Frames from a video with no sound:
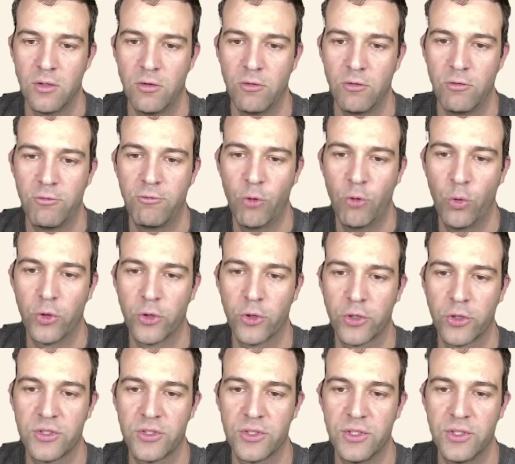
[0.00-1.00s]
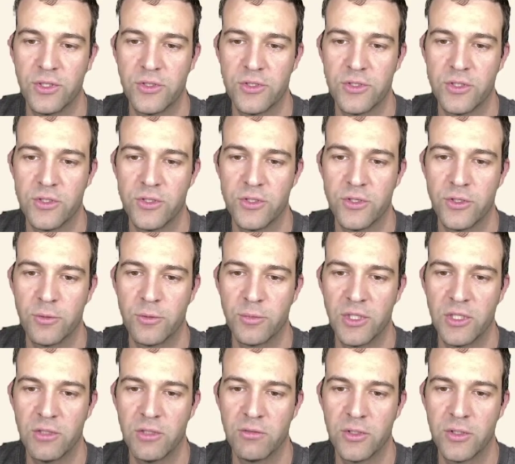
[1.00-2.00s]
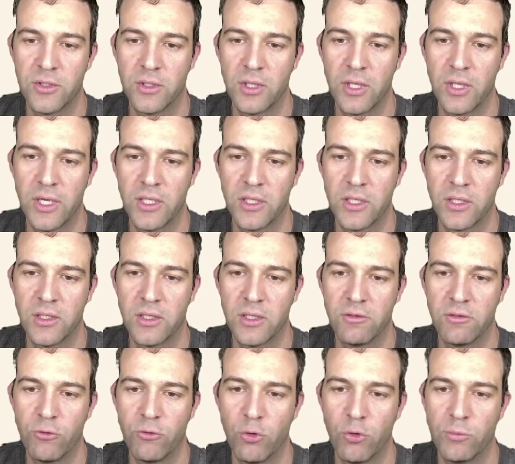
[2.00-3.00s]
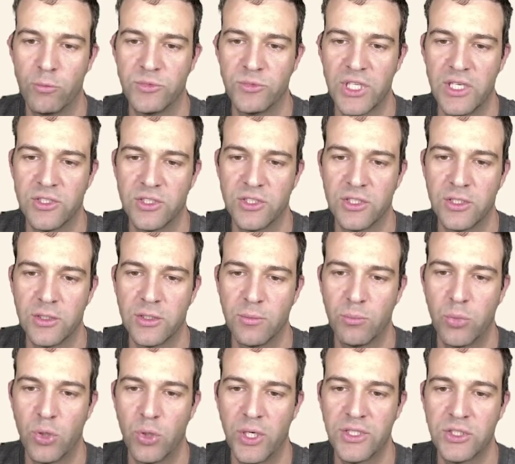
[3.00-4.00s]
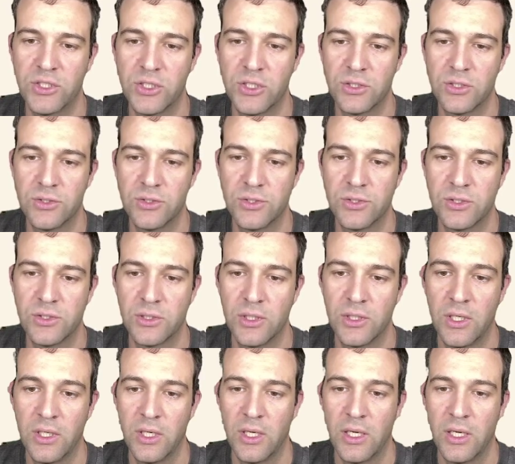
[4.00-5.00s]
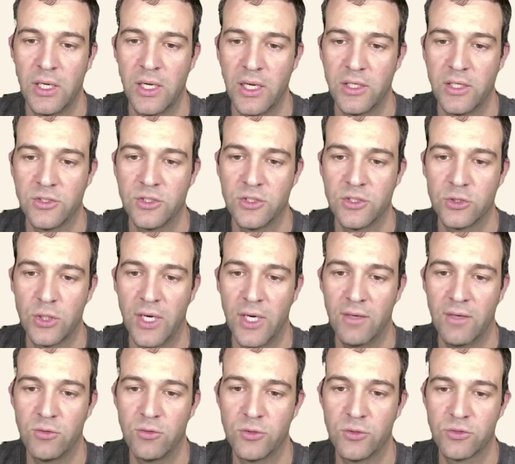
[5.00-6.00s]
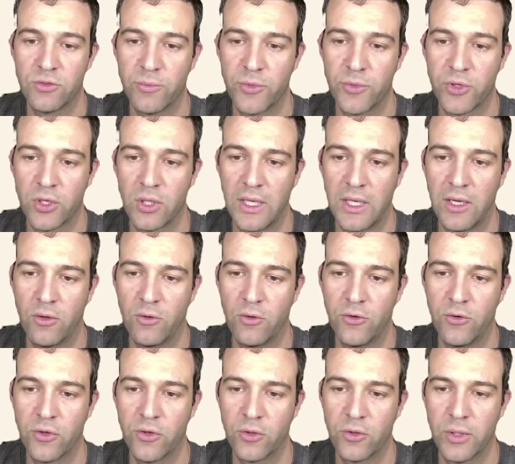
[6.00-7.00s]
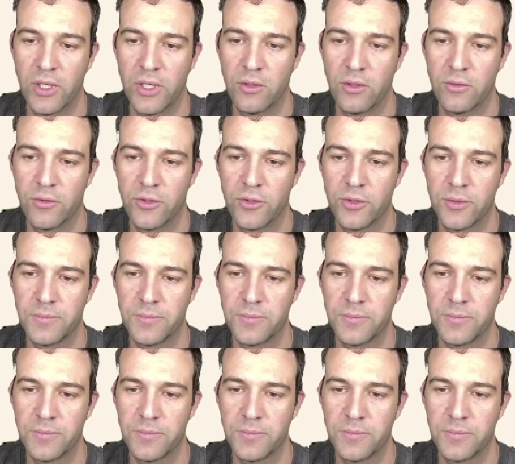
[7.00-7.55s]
Forked is the term given to lightning that forms as it branches as it travels from the cloud to the ground.